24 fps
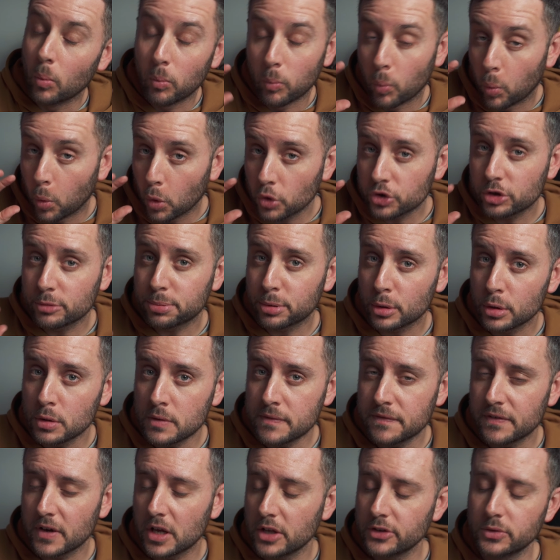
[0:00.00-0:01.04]

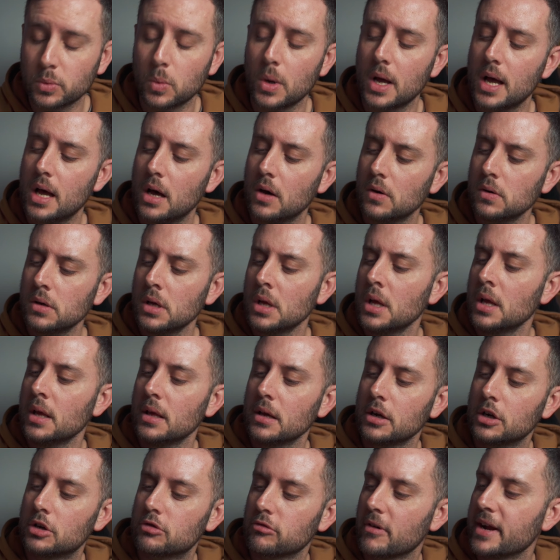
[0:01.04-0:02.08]
waterproof as well,
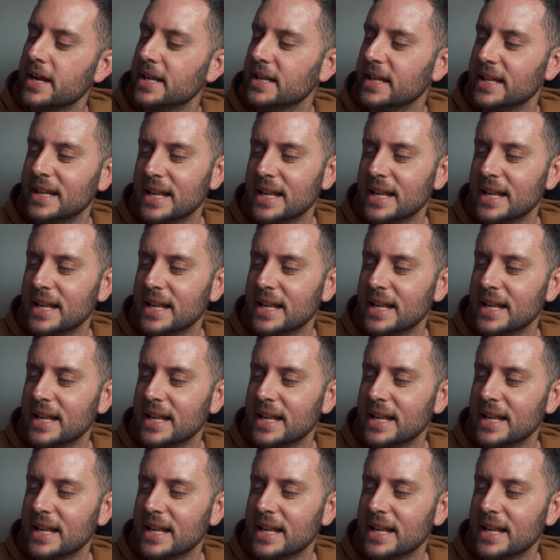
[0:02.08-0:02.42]
grainy